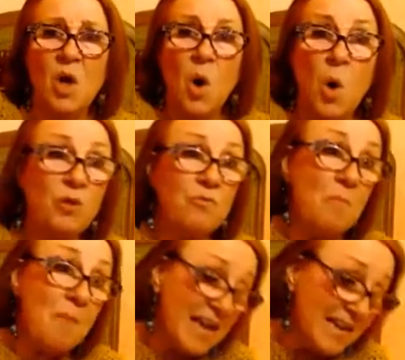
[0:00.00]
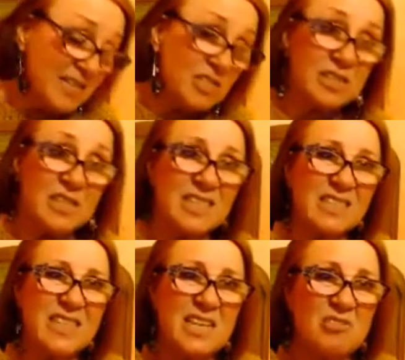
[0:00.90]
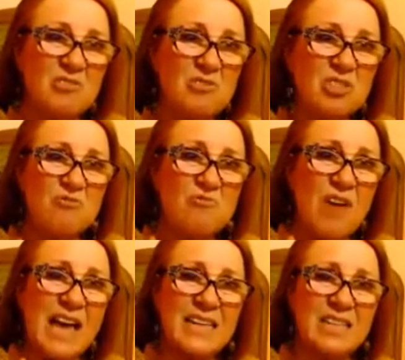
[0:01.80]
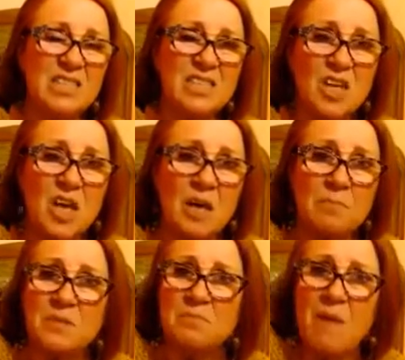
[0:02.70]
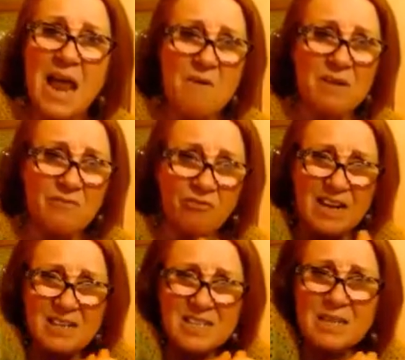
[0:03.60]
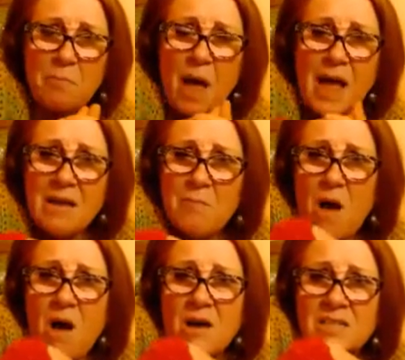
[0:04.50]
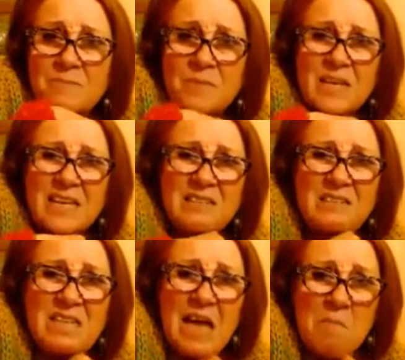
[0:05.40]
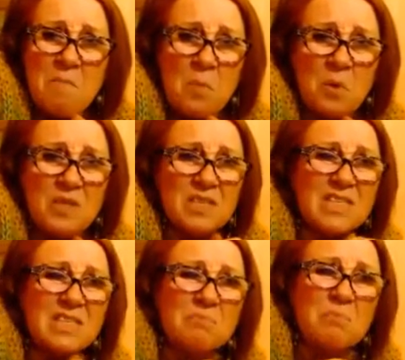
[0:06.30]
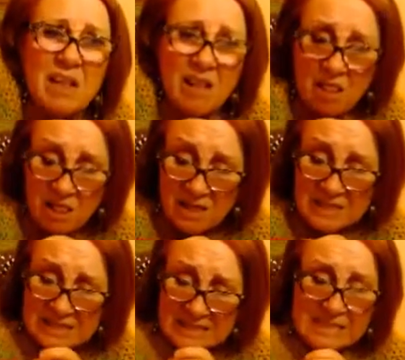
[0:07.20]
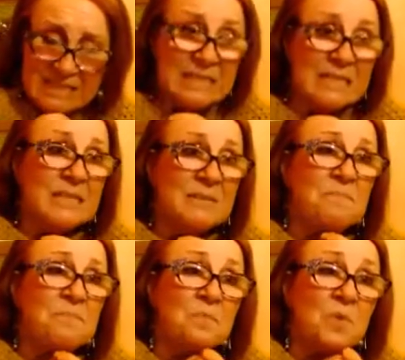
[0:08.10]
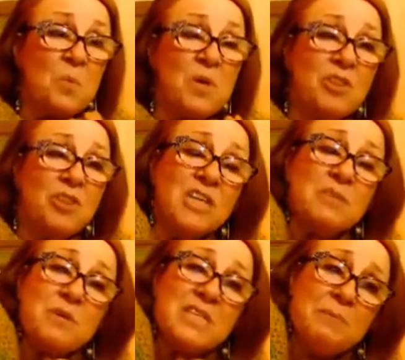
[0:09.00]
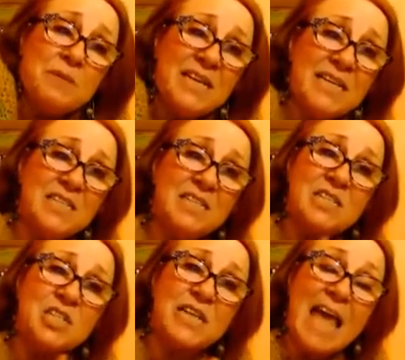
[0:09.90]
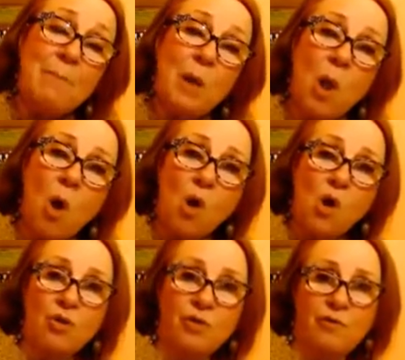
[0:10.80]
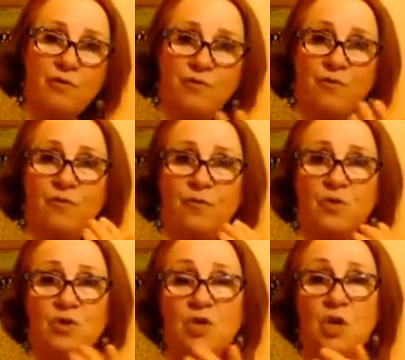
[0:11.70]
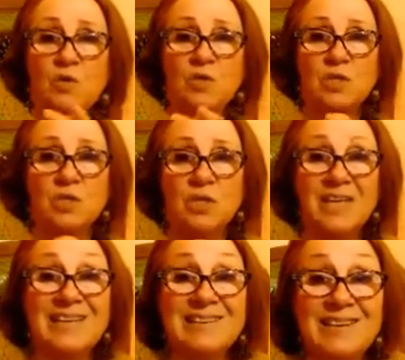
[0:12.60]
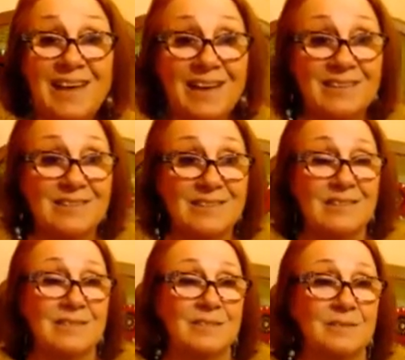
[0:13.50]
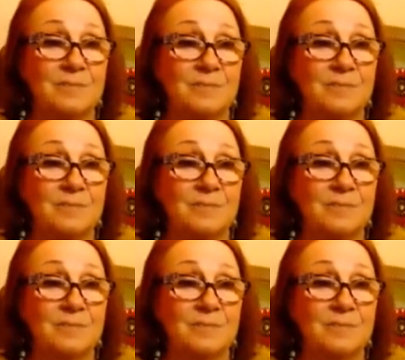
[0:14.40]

All that remains are singed and ragged stubs bearing frantic bite marks and damp with spittle. We are thus precipitated into the epilogue, the footnotes, the index.